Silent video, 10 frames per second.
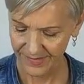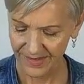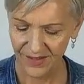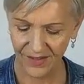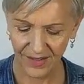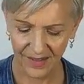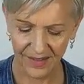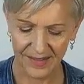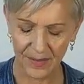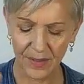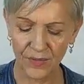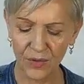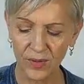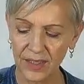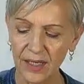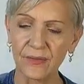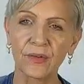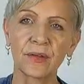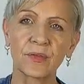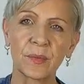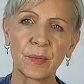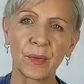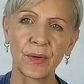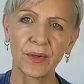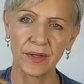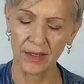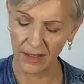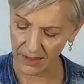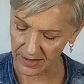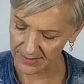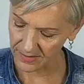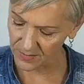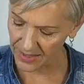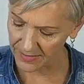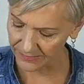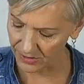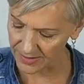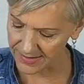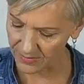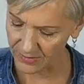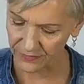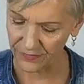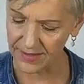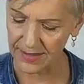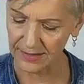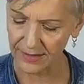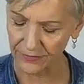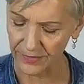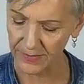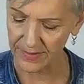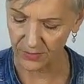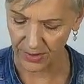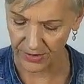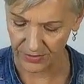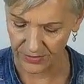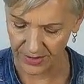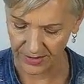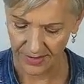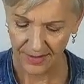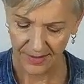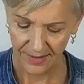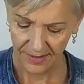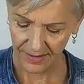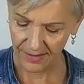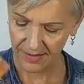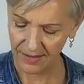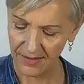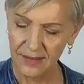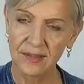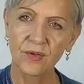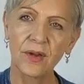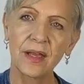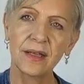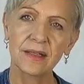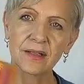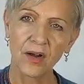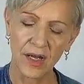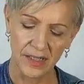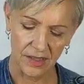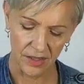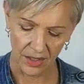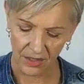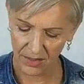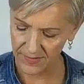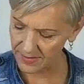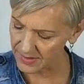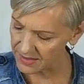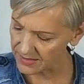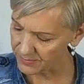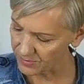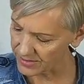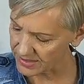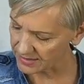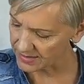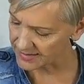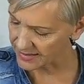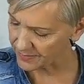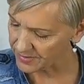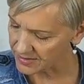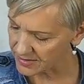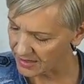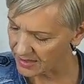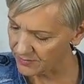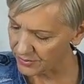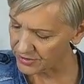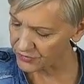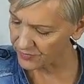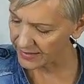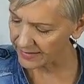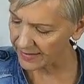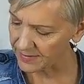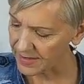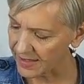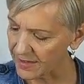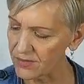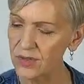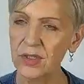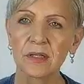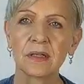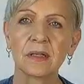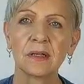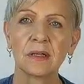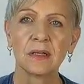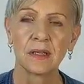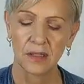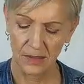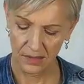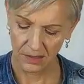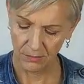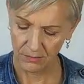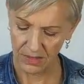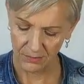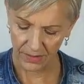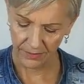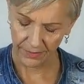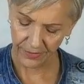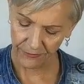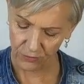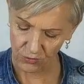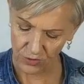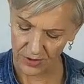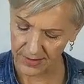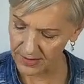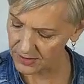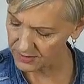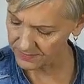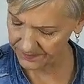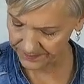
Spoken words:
Okay, some of you are recovering from a broken heart. So you may have lost someone physically from this world. Yeah, it's creating anxiety in your life, something disappointing that's happened. Pretty sure that came out in your mid-month for August.